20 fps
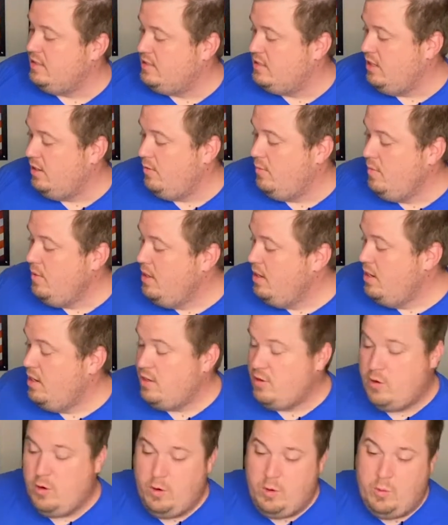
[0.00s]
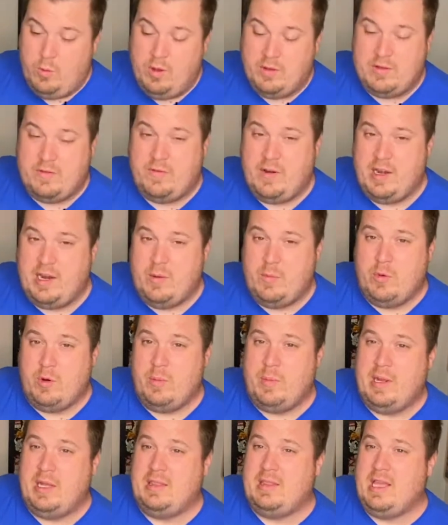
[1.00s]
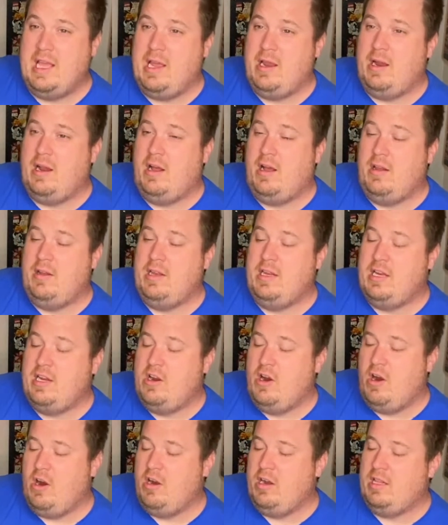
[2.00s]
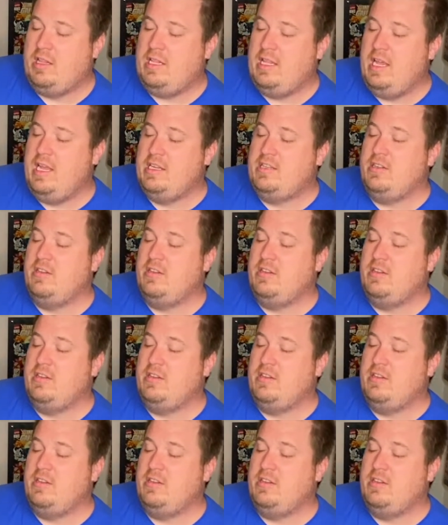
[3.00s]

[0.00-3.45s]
So cool. We'll have to find out more about that on the card at the end.